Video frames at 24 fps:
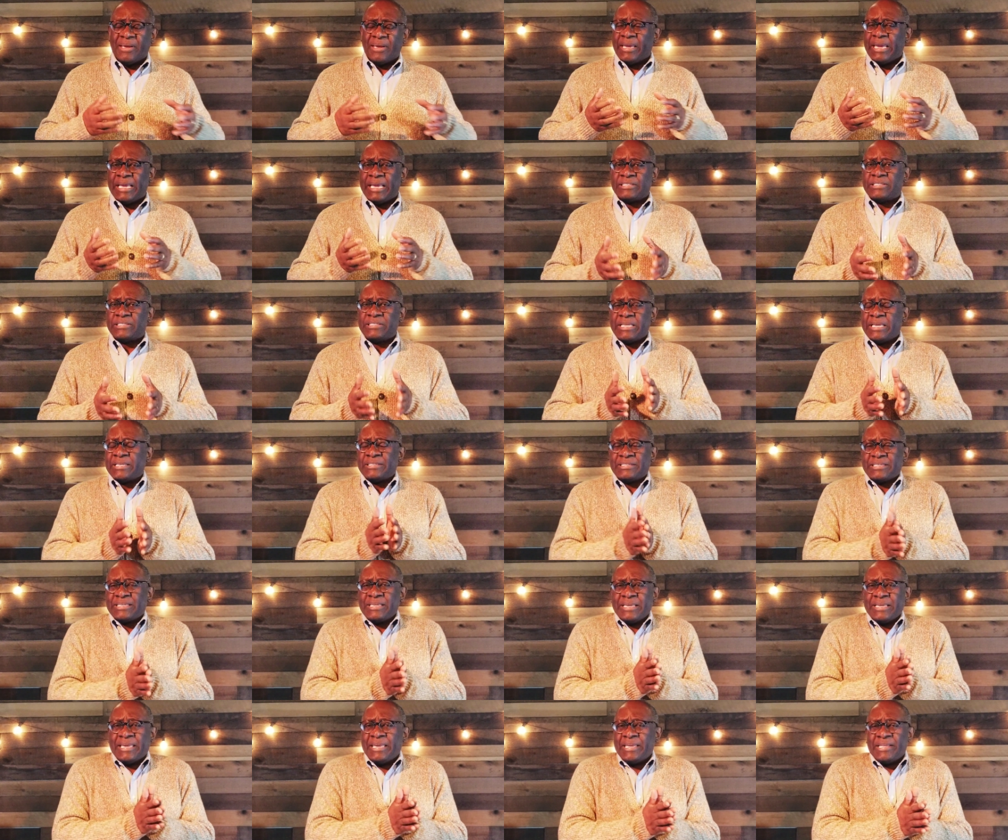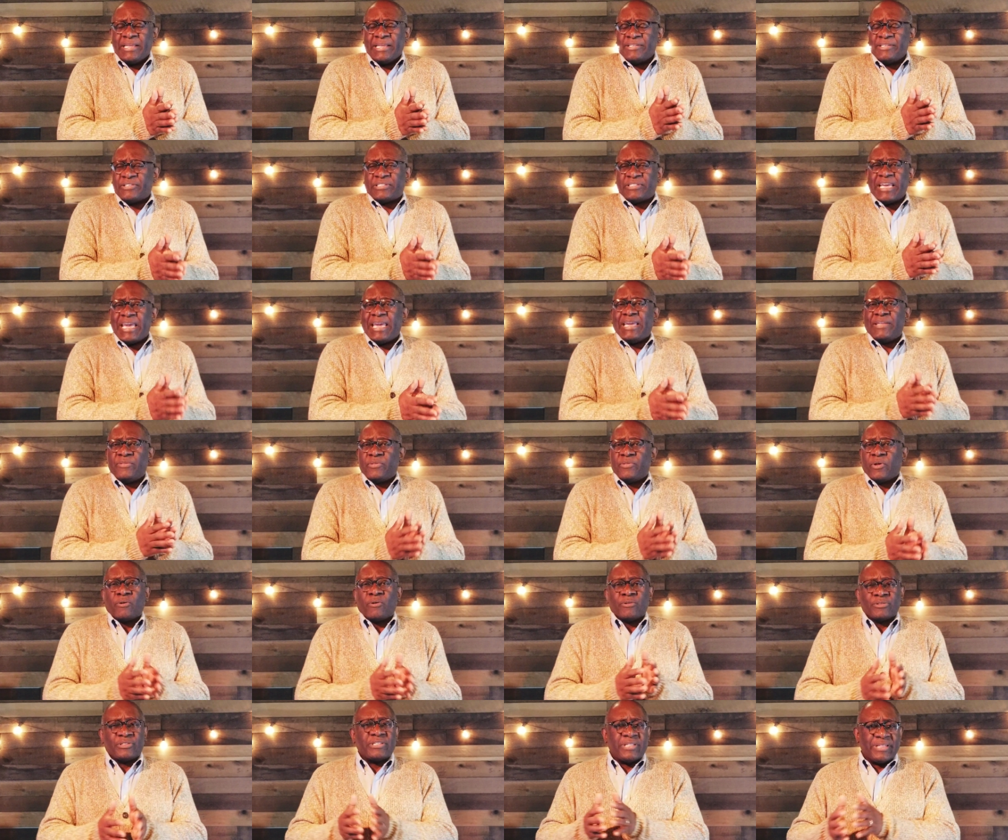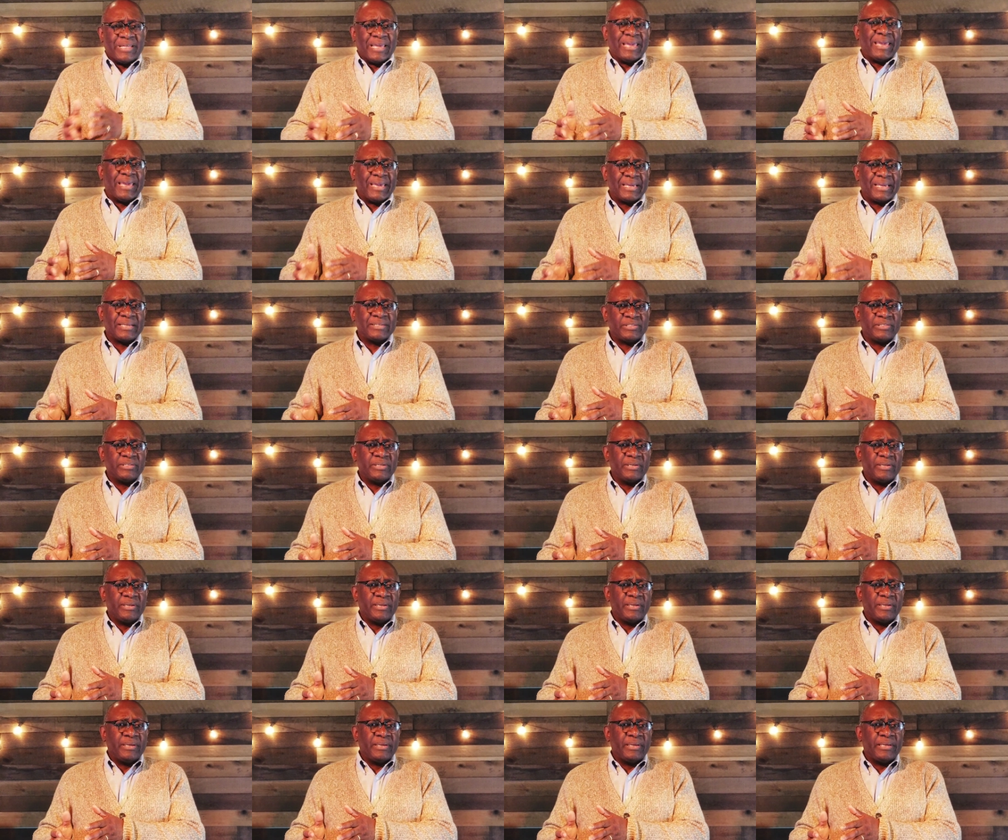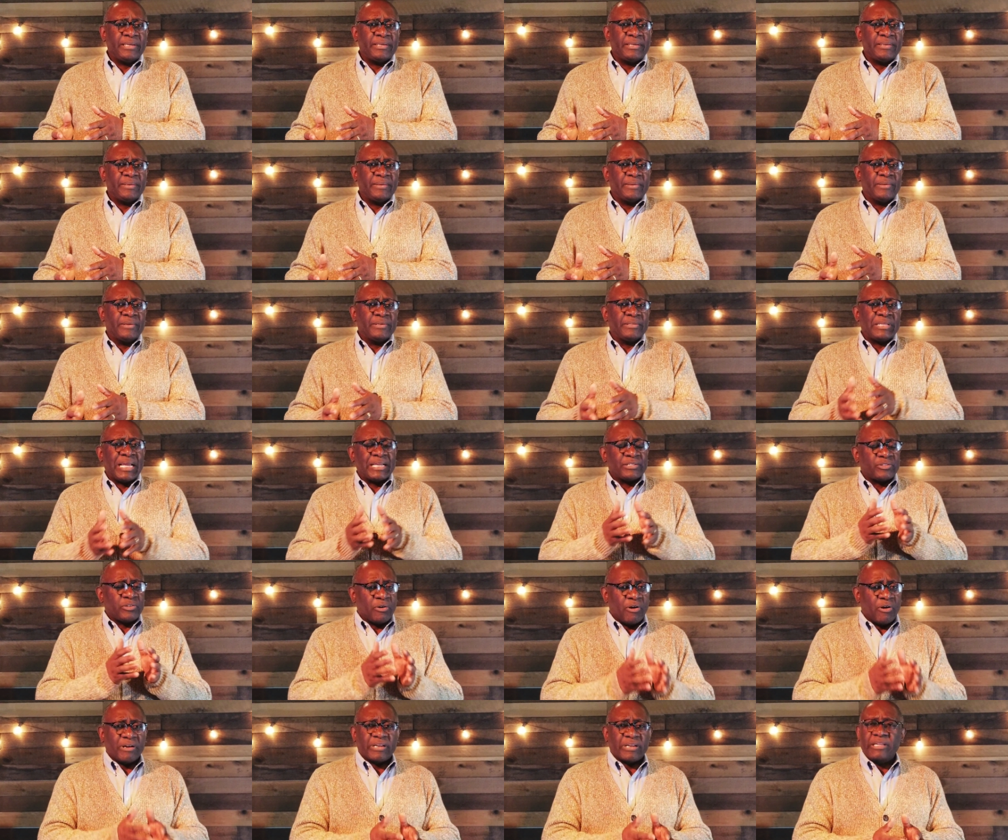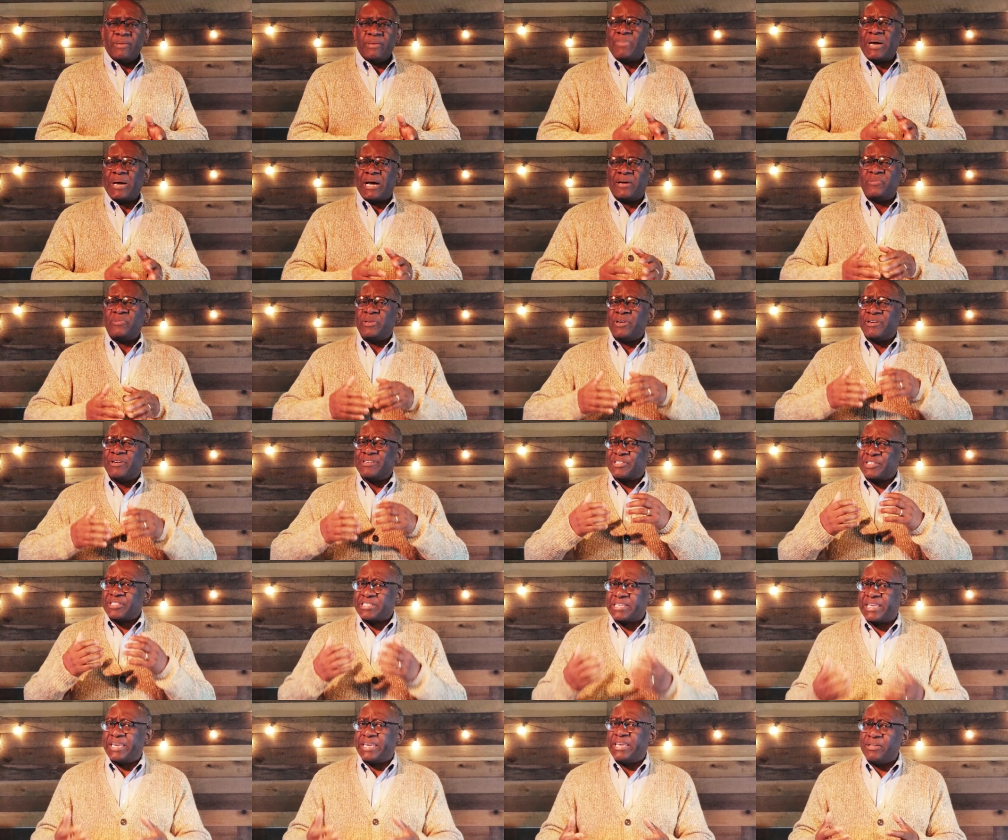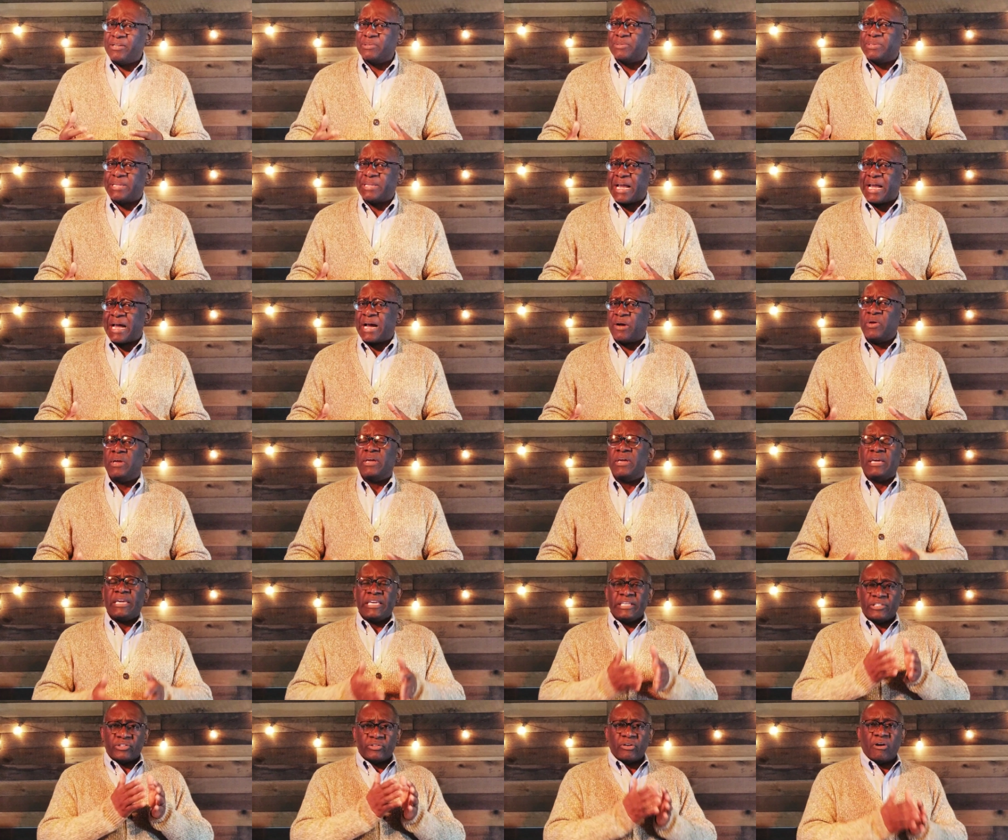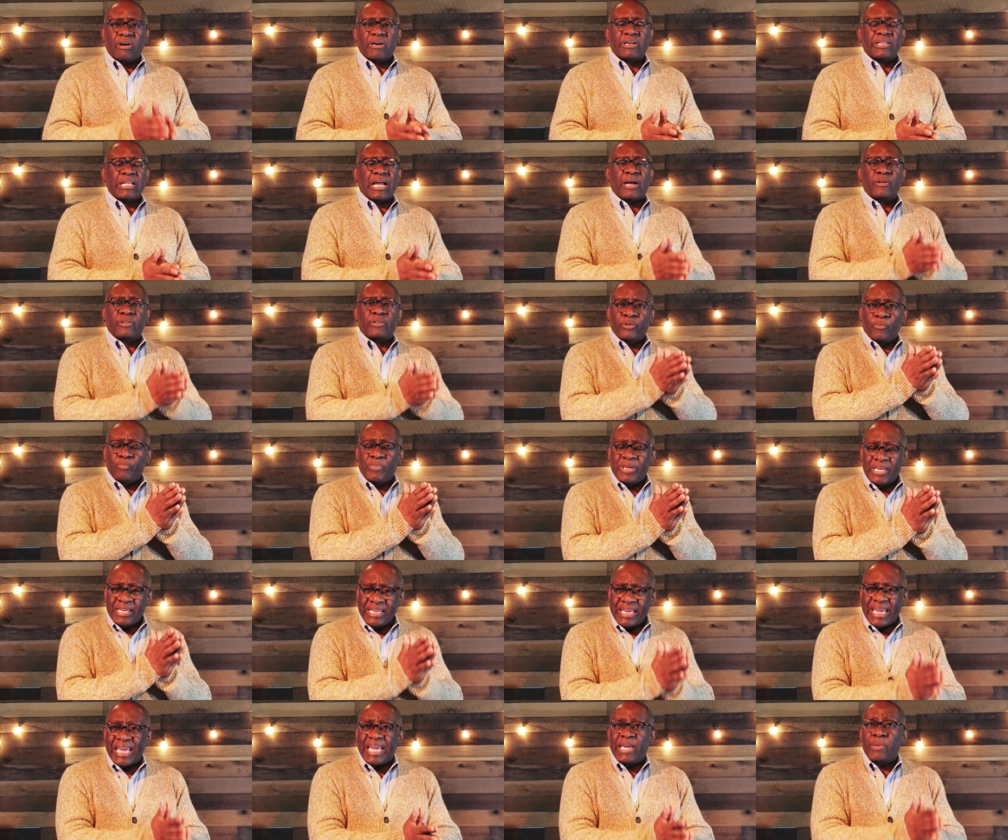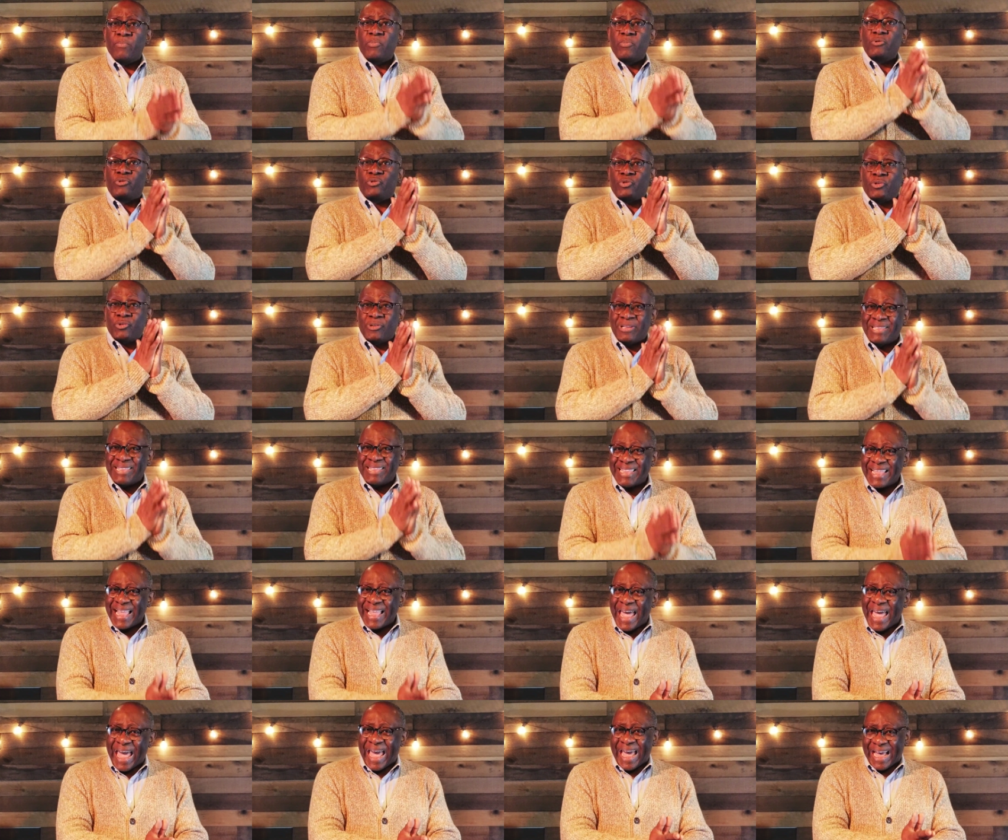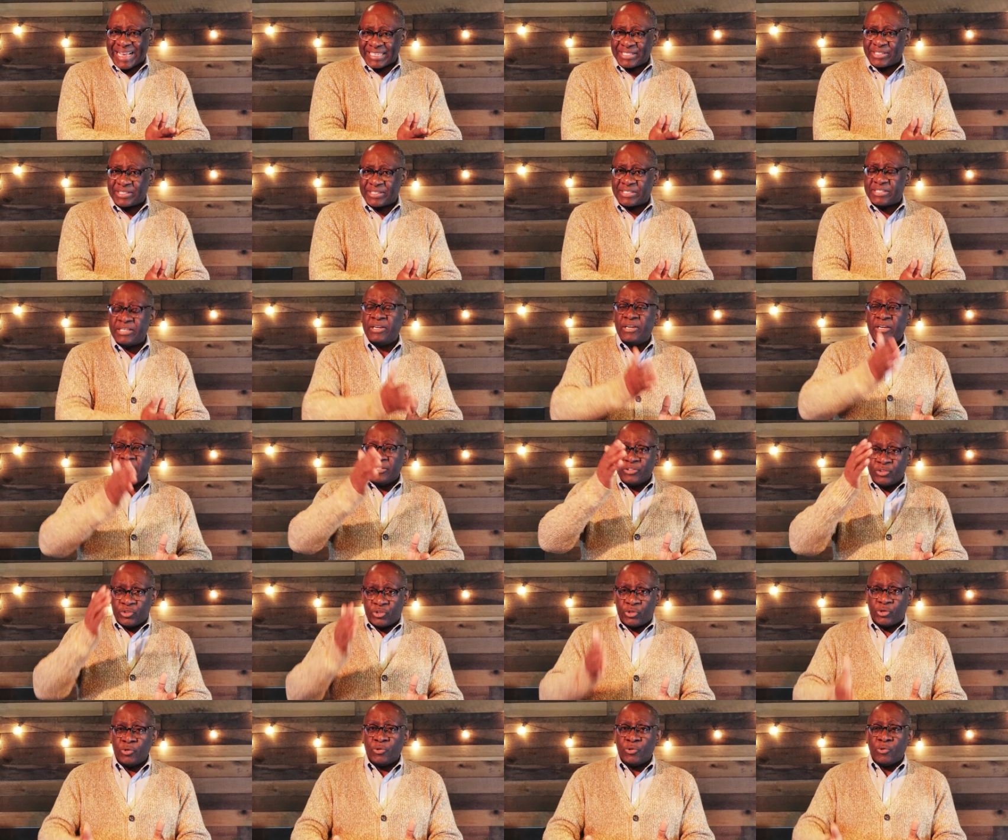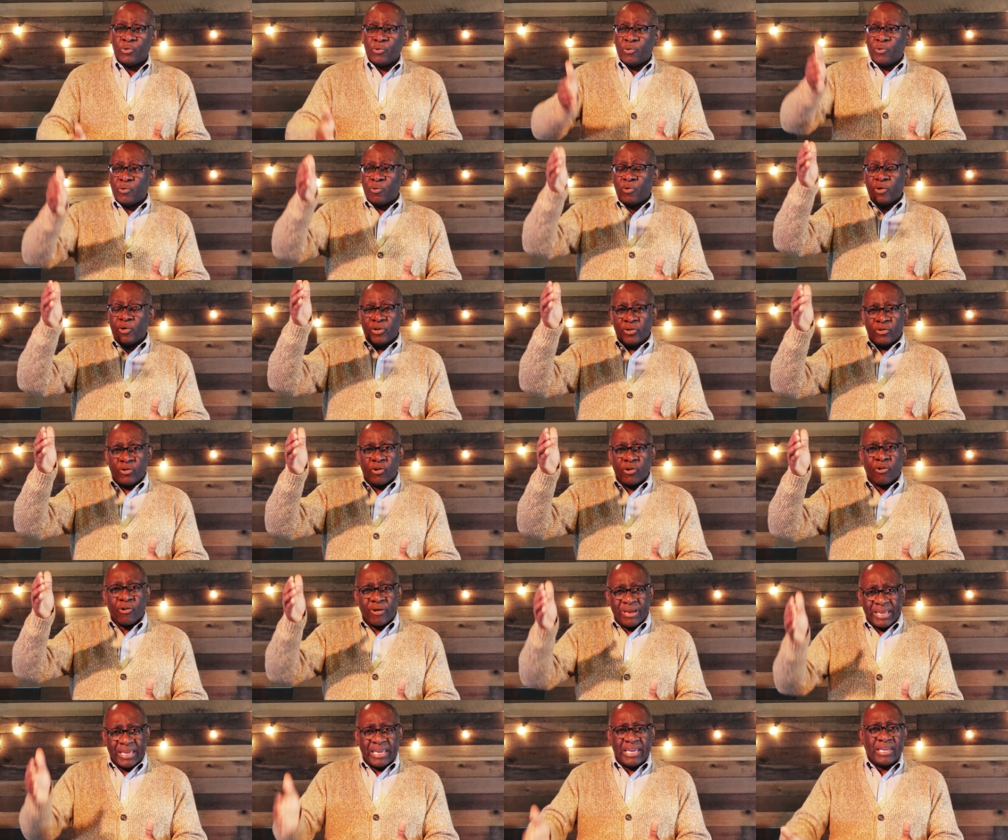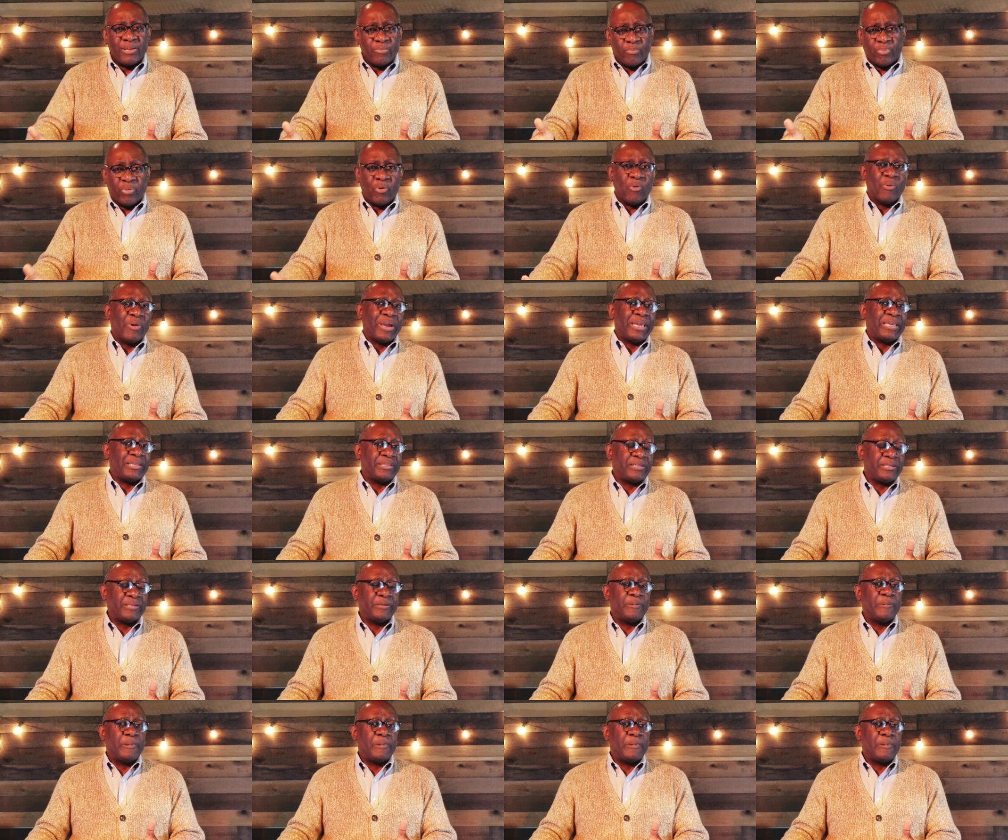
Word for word: it's, it's, he didn't say those things. He, he's not talking about your skill now. He's talking about to be able to last to your end point.